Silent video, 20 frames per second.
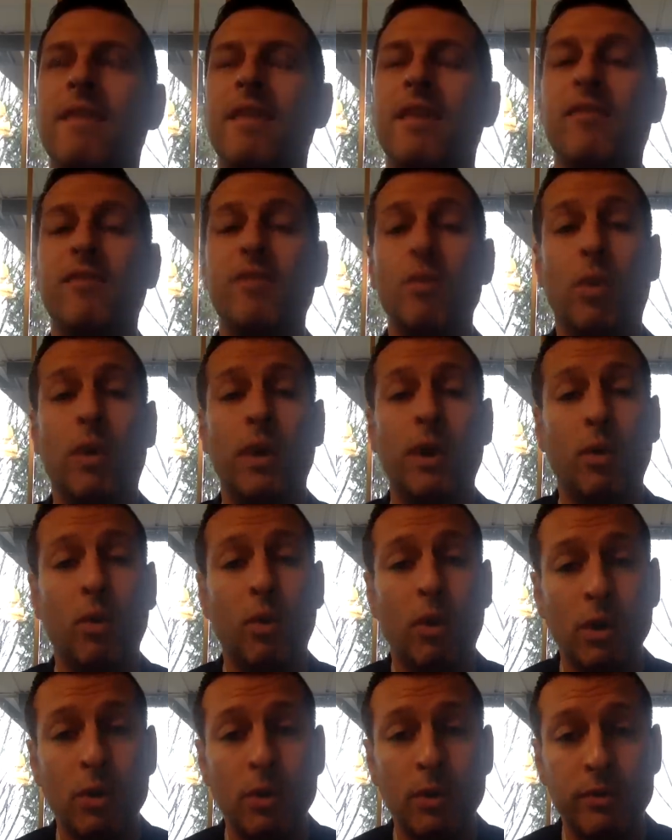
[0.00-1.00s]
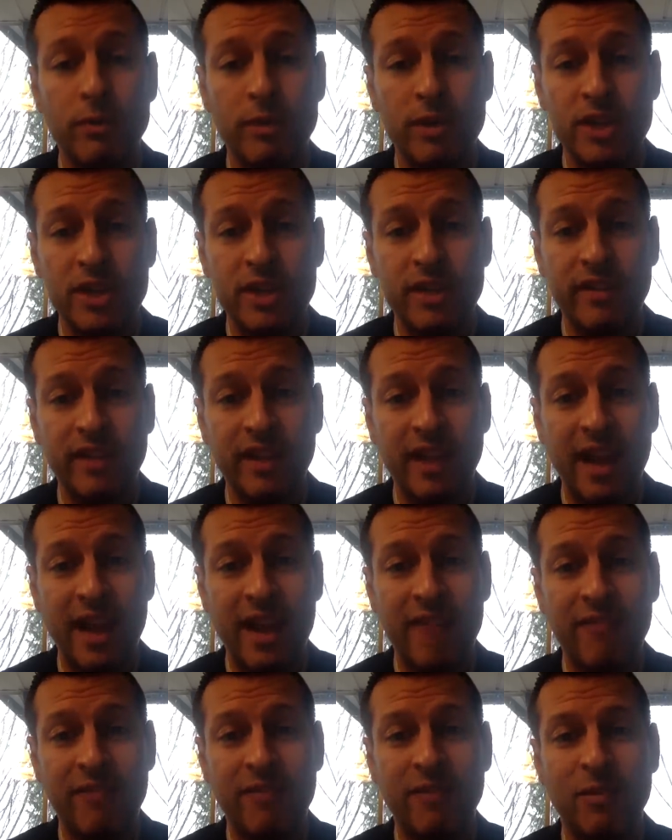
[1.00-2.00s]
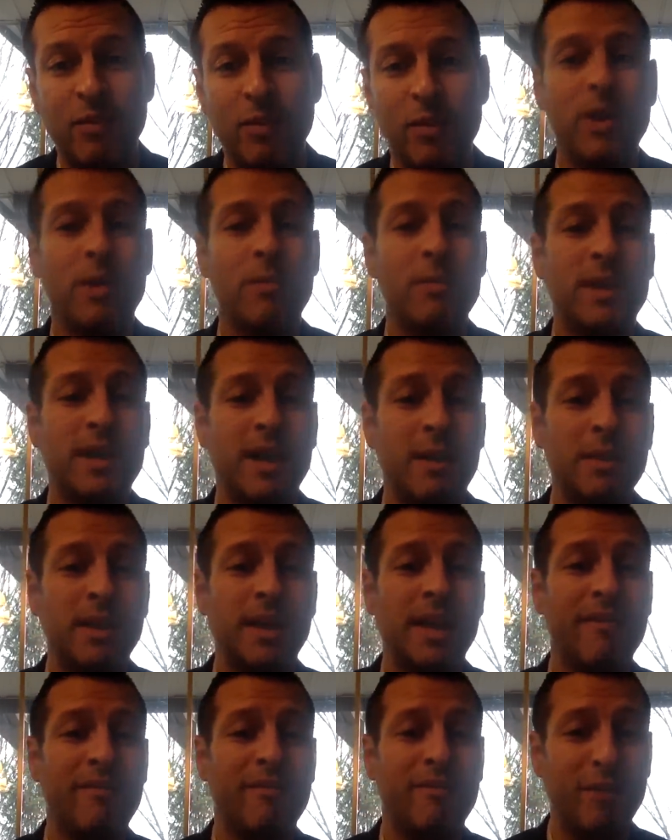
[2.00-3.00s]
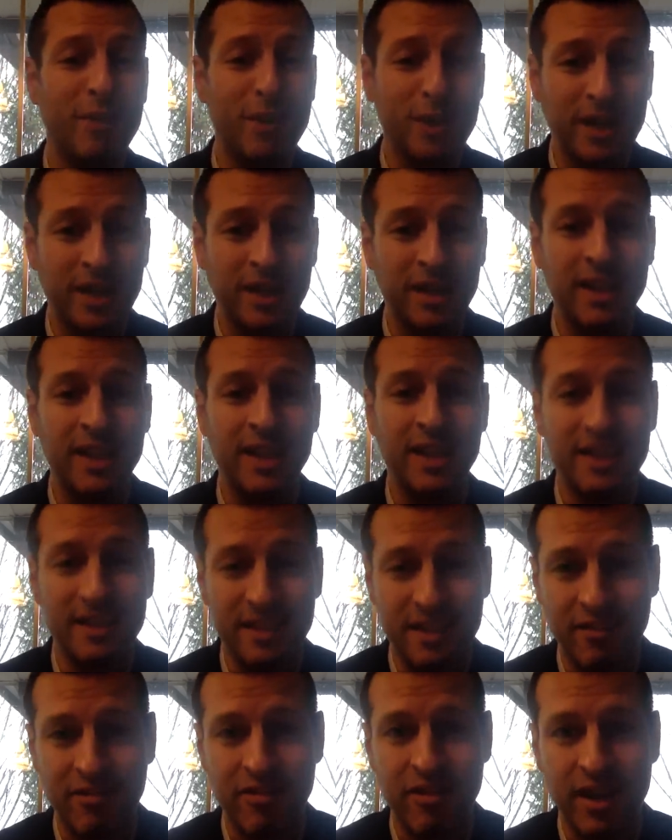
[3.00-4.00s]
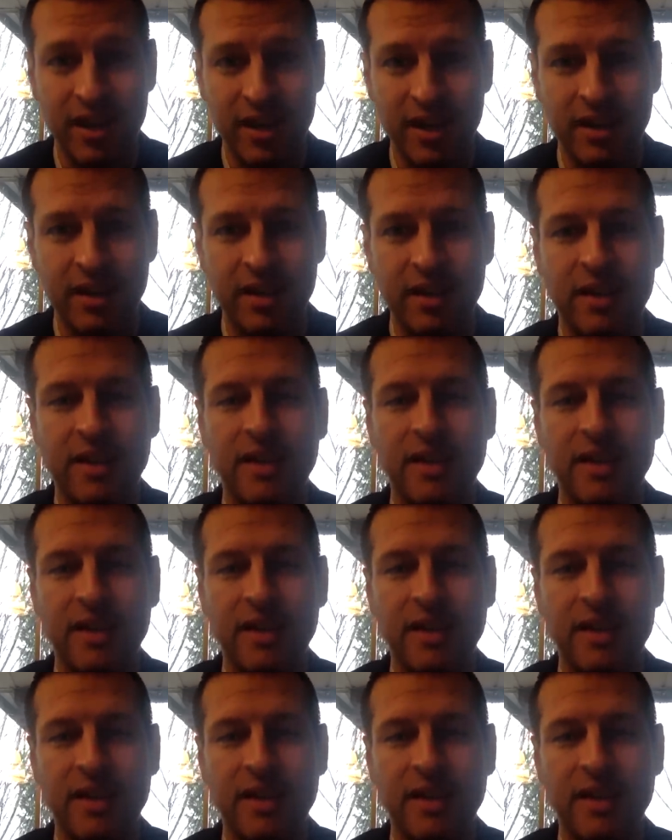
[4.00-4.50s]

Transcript: If you want to work with Rich TV Live, we are becoming a vertically integrated